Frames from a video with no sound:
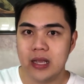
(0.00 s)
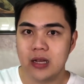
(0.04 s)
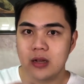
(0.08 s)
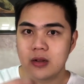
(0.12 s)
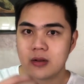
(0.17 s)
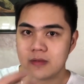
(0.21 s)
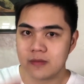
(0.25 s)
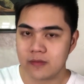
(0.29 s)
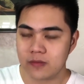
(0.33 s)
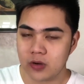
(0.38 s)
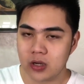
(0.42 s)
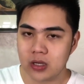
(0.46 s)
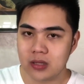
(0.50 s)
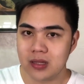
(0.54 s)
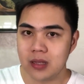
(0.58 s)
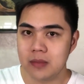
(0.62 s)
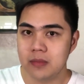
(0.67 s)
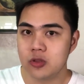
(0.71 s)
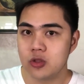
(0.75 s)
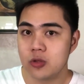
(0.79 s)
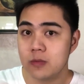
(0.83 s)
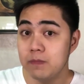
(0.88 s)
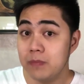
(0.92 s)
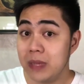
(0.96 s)
and convert
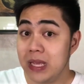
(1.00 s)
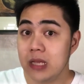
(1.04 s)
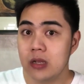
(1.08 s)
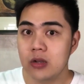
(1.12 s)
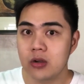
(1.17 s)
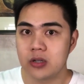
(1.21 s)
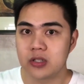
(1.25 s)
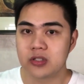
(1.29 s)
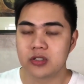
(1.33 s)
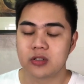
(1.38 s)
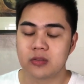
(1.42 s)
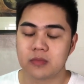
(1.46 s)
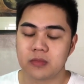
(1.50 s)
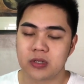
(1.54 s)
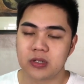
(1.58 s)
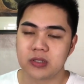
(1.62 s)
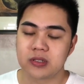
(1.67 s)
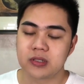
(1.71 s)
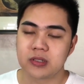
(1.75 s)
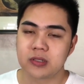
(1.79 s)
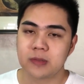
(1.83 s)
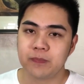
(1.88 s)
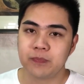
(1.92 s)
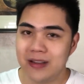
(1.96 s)
them into paying
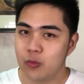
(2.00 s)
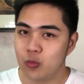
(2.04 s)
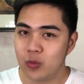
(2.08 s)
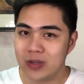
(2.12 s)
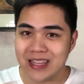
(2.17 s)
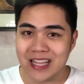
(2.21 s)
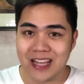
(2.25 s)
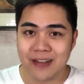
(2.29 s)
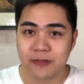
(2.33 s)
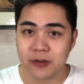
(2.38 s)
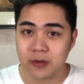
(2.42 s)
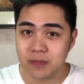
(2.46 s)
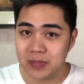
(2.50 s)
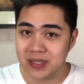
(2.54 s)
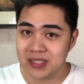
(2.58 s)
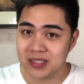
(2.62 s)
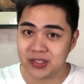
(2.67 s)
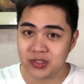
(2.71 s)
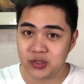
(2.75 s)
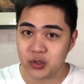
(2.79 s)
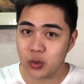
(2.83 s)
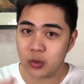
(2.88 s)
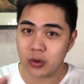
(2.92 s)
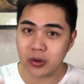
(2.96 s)
customers in whatever
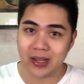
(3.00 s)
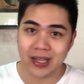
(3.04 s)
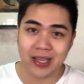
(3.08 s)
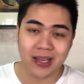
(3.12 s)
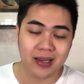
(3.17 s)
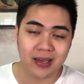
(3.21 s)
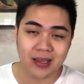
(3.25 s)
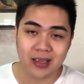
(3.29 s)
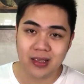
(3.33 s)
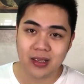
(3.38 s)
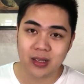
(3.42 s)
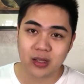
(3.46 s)
business you are in.